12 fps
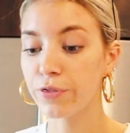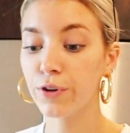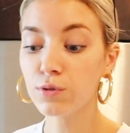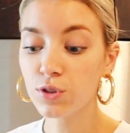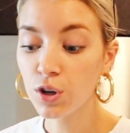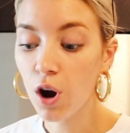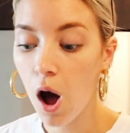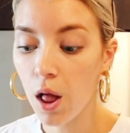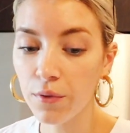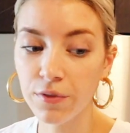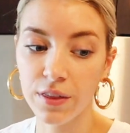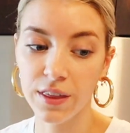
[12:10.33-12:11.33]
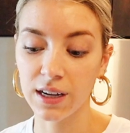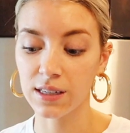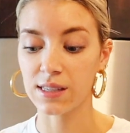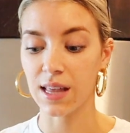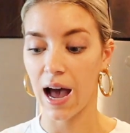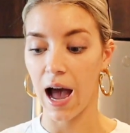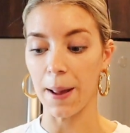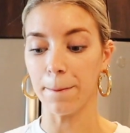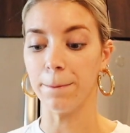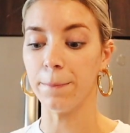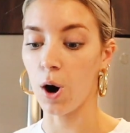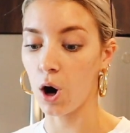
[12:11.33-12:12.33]
those are all of the things that
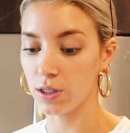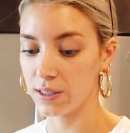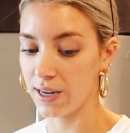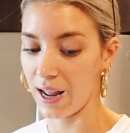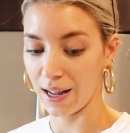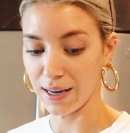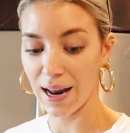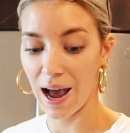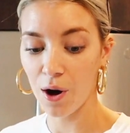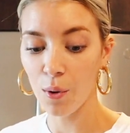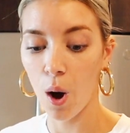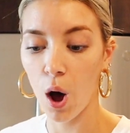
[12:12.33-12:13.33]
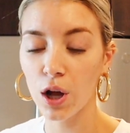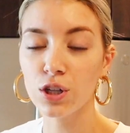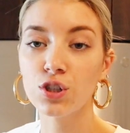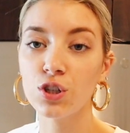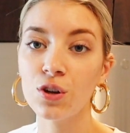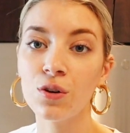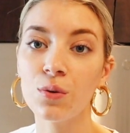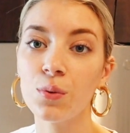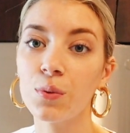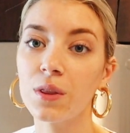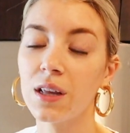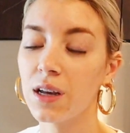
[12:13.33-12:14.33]
I bought today. Now onto
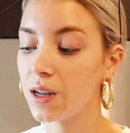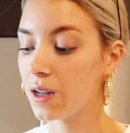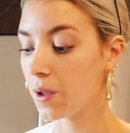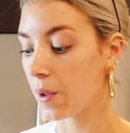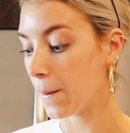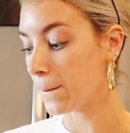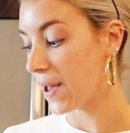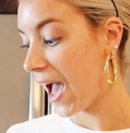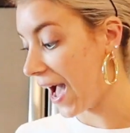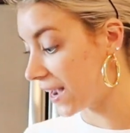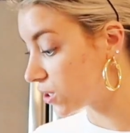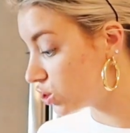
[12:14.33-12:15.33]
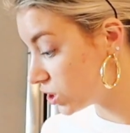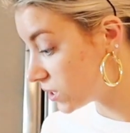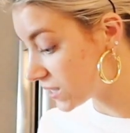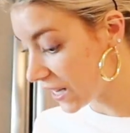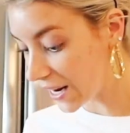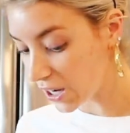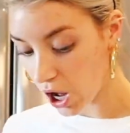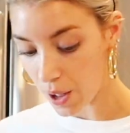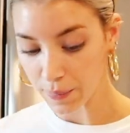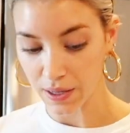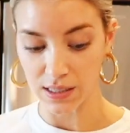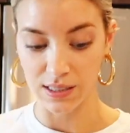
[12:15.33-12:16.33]
the packages that I
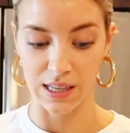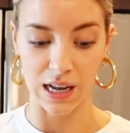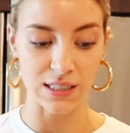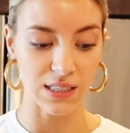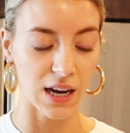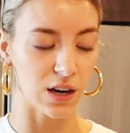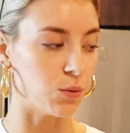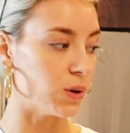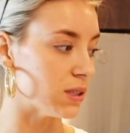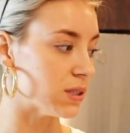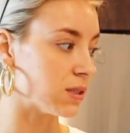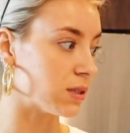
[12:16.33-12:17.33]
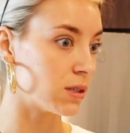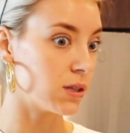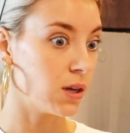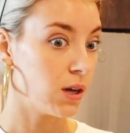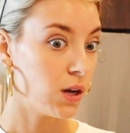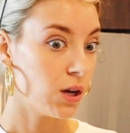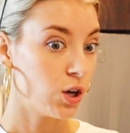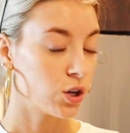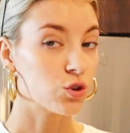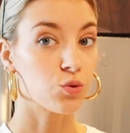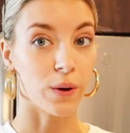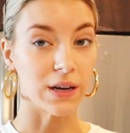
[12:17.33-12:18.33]
got because that's kind of what's
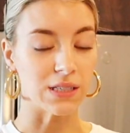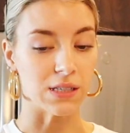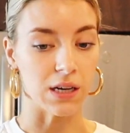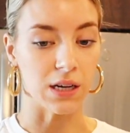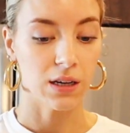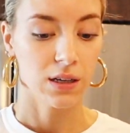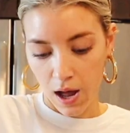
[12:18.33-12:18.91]
crazy.